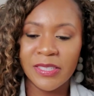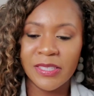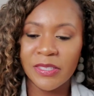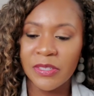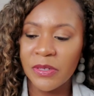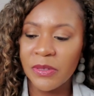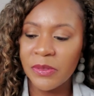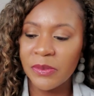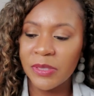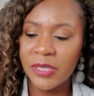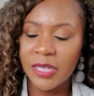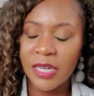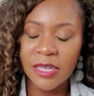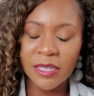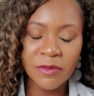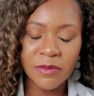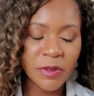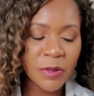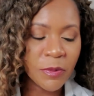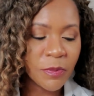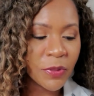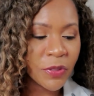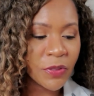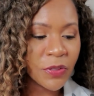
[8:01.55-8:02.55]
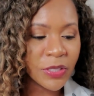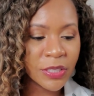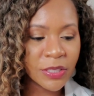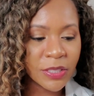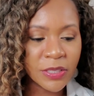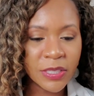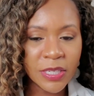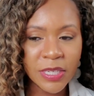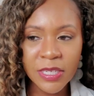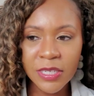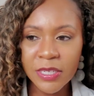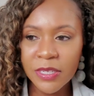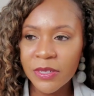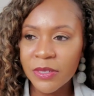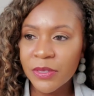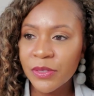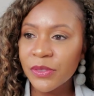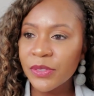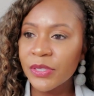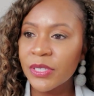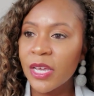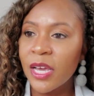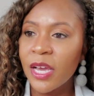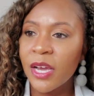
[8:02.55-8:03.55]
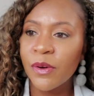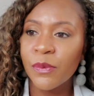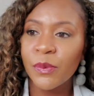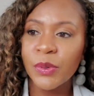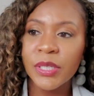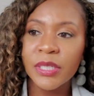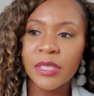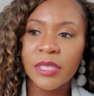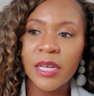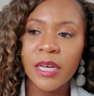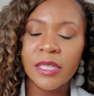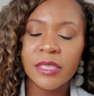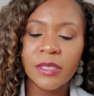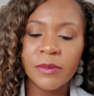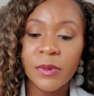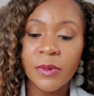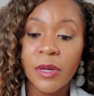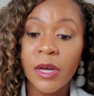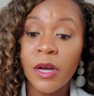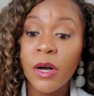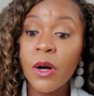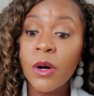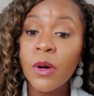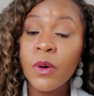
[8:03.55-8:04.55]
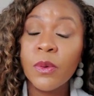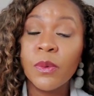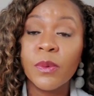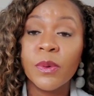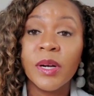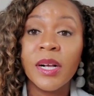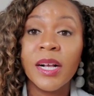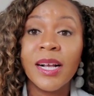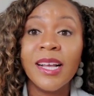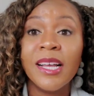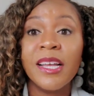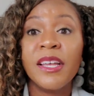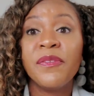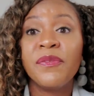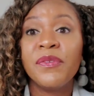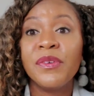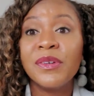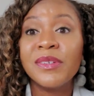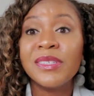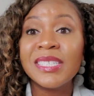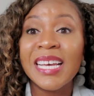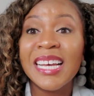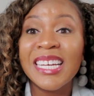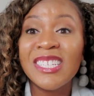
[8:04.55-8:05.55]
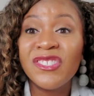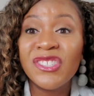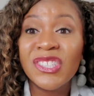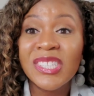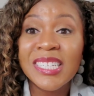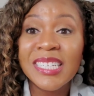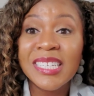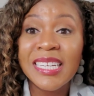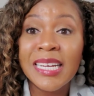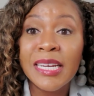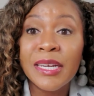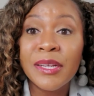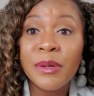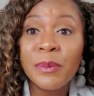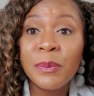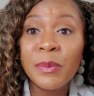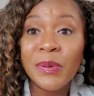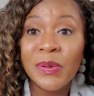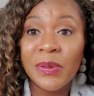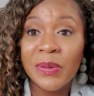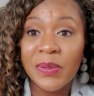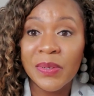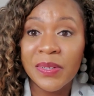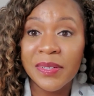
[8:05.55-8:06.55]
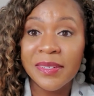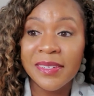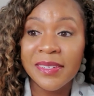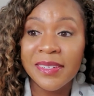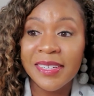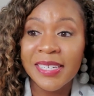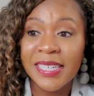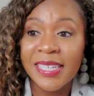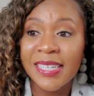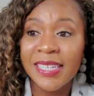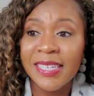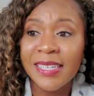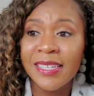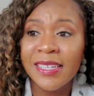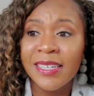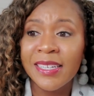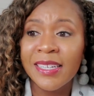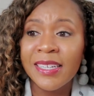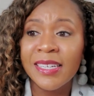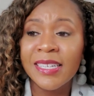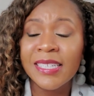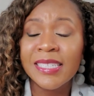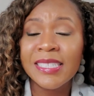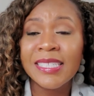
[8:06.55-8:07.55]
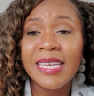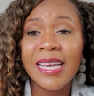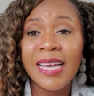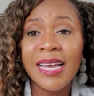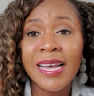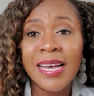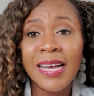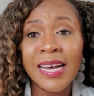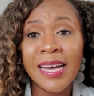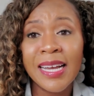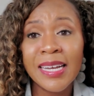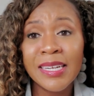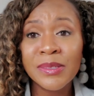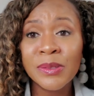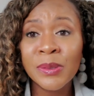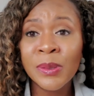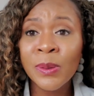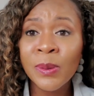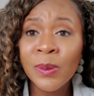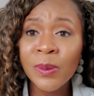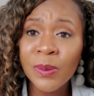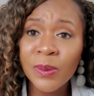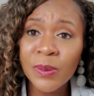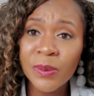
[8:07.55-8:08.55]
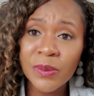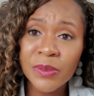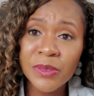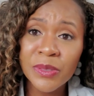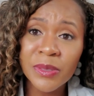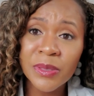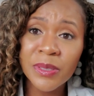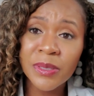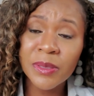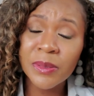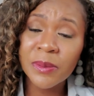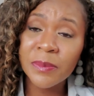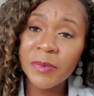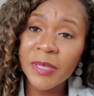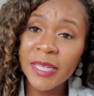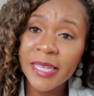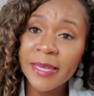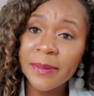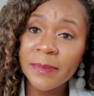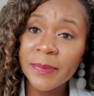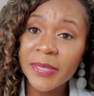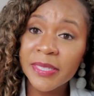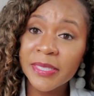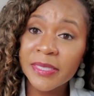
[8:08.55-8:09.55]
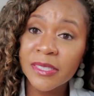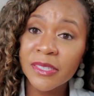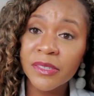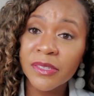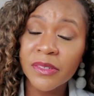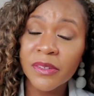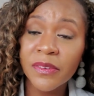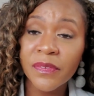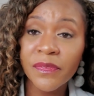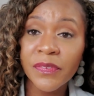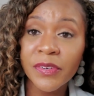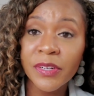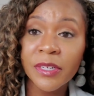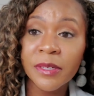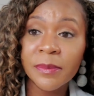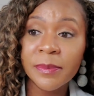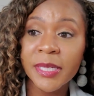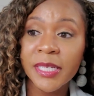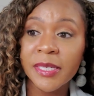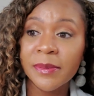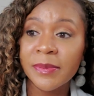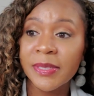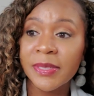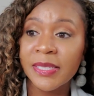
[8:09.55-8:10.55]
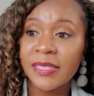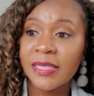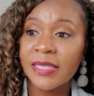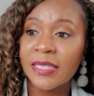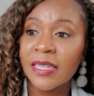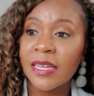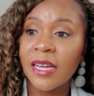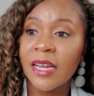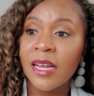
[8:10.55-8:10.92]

So we talked about blowing your nose. We talked about if you're touching an animal. Yeah, I know. Your little babies, your little fur babies.